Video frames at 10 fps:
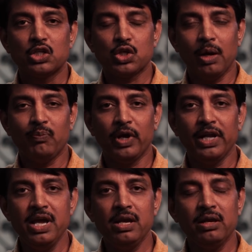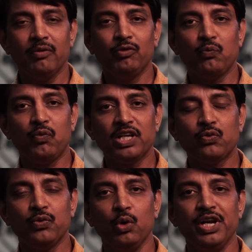Stop worrying if the
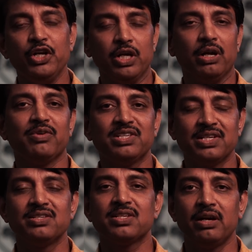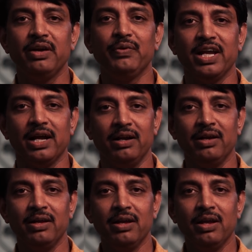first few initial questions are difficult.